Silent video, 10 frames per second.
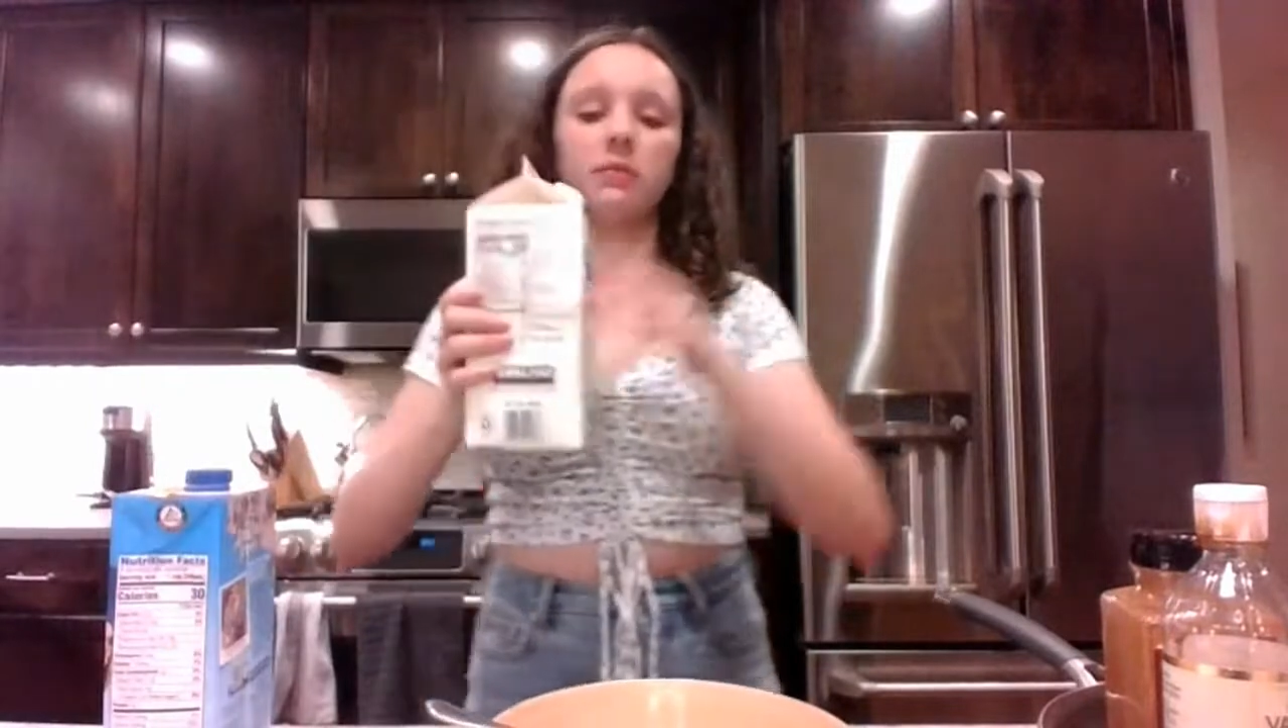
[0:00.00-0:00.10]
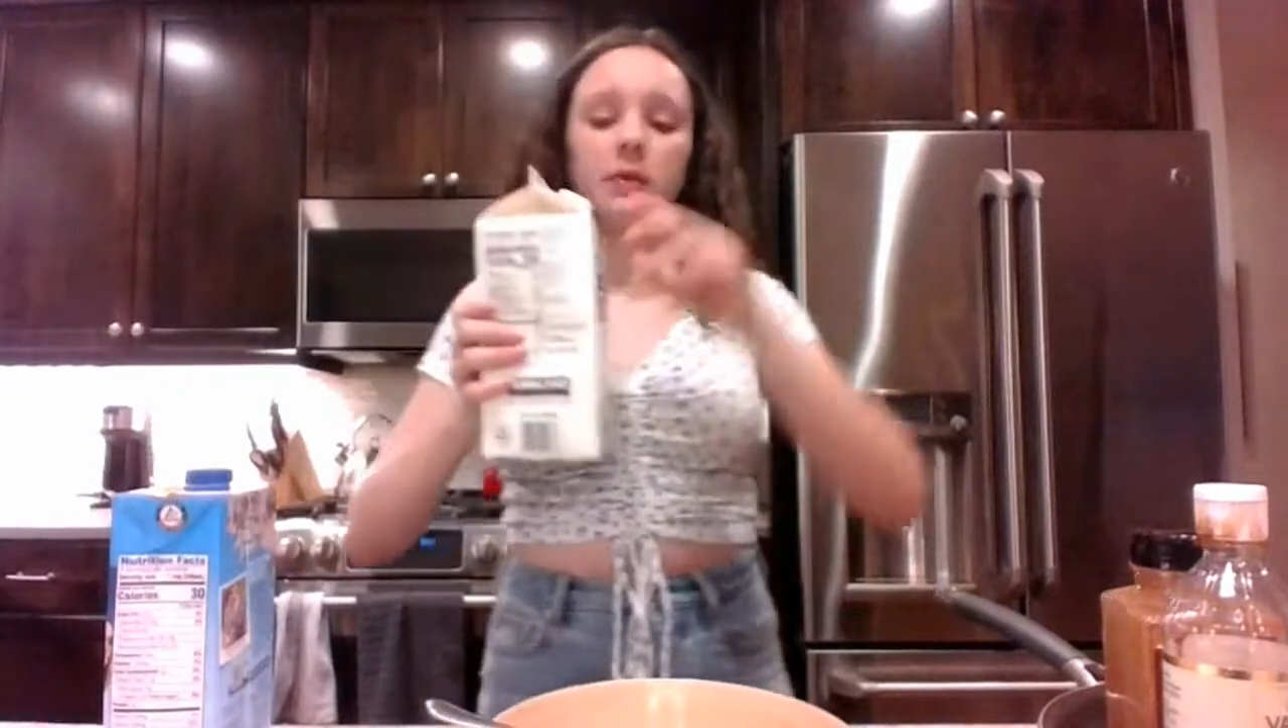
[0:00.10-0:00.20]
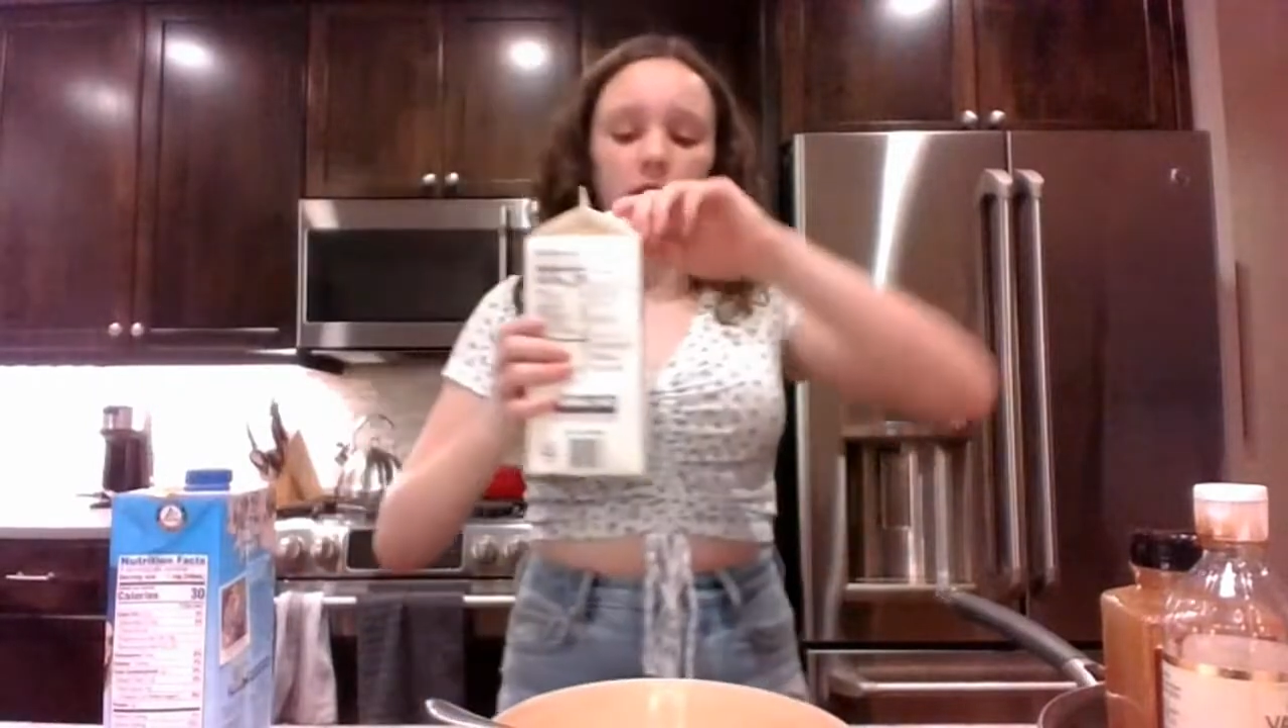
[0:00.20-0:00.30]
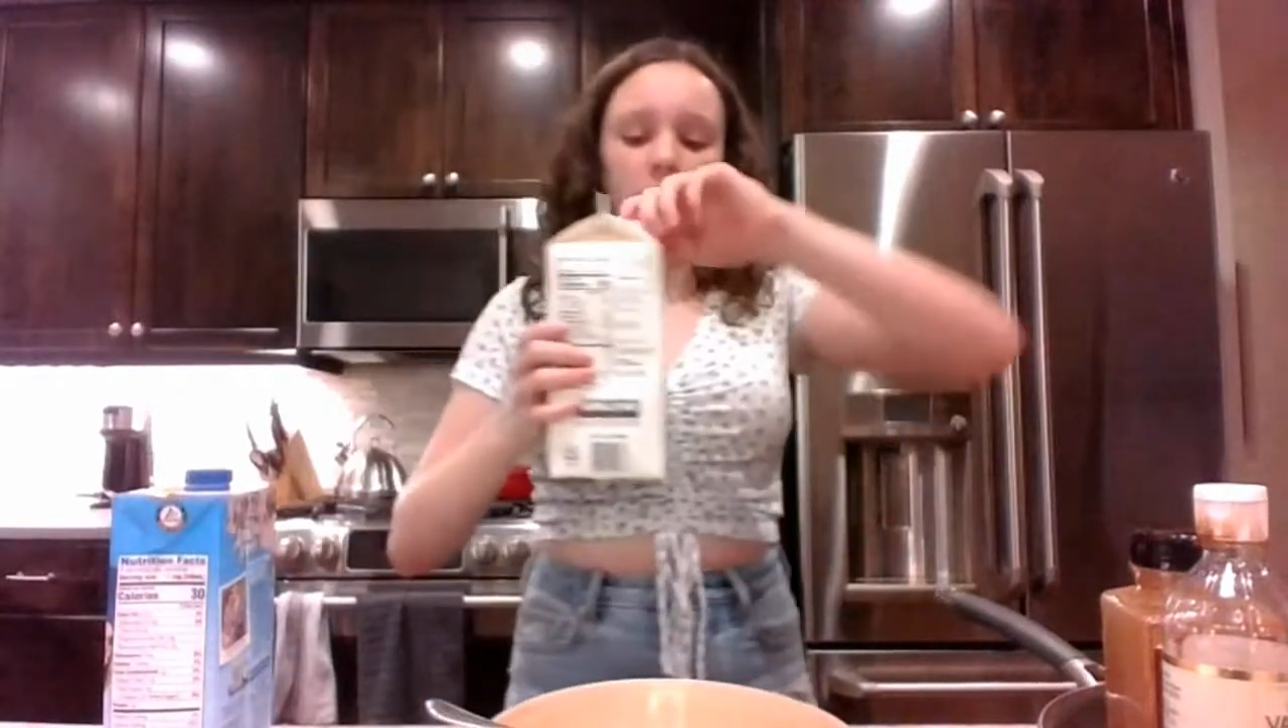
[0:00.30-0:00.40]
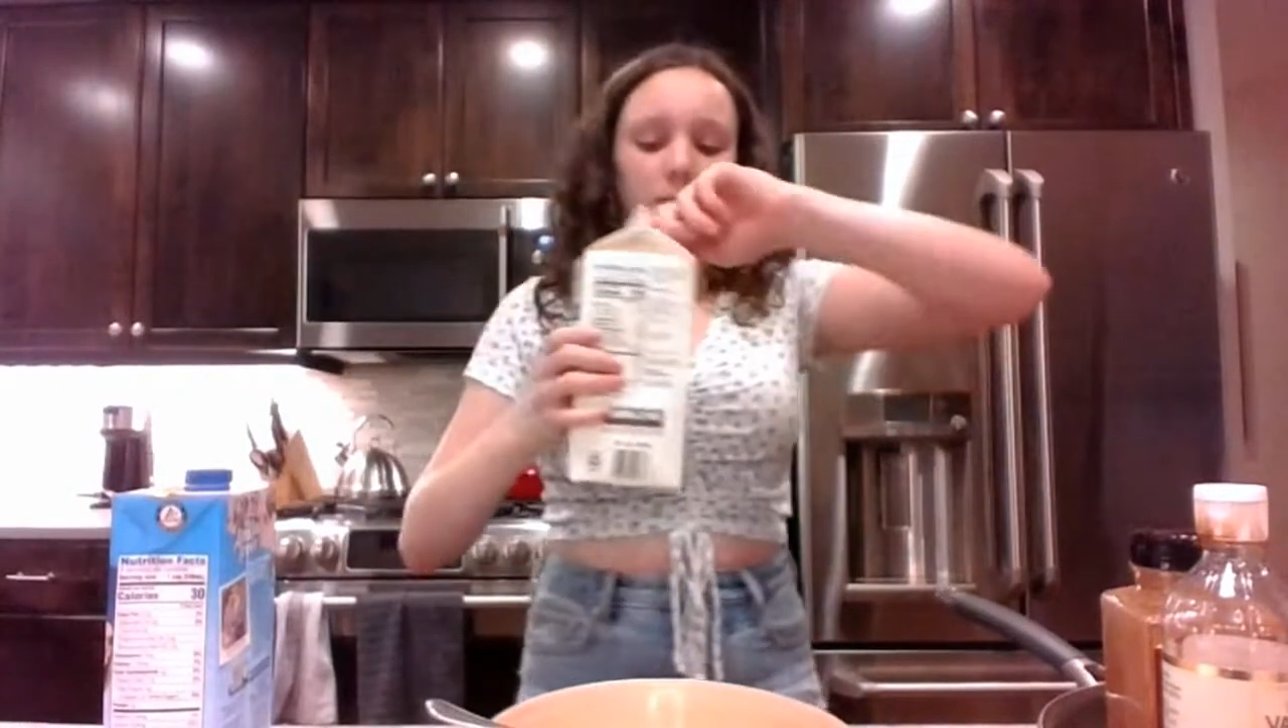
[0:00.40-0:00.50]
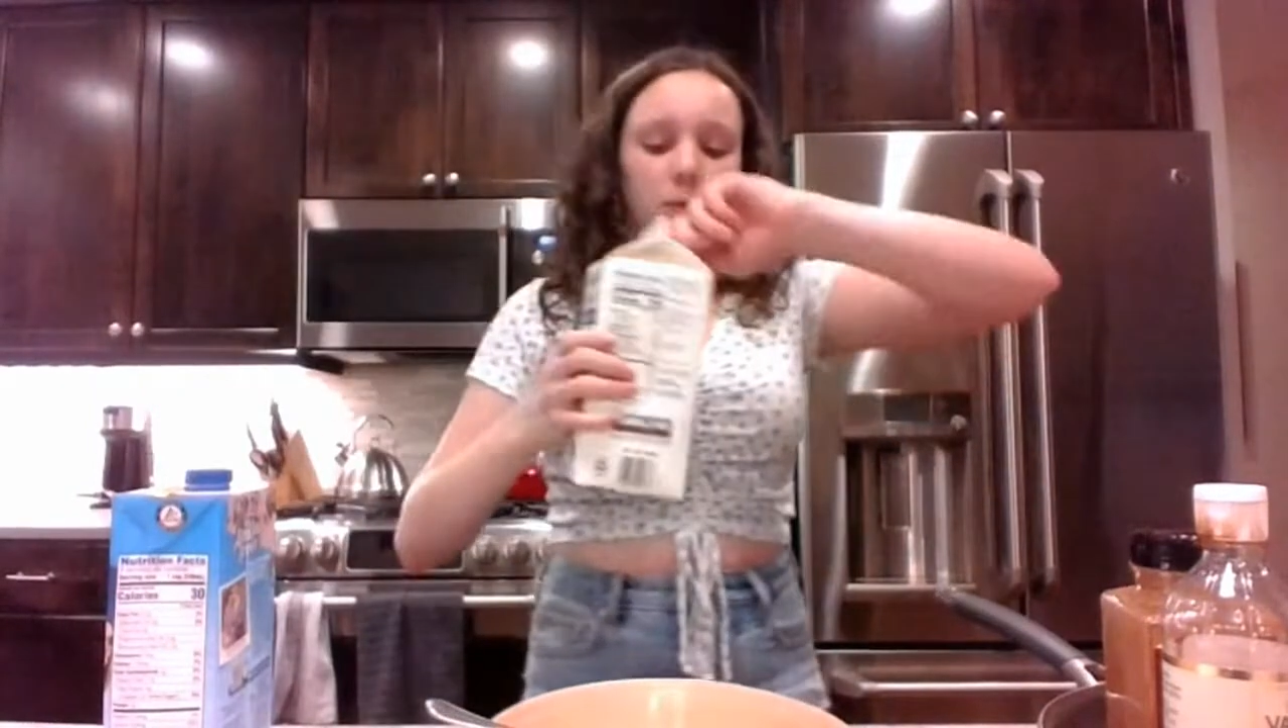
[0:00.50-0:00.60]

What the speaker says: bit of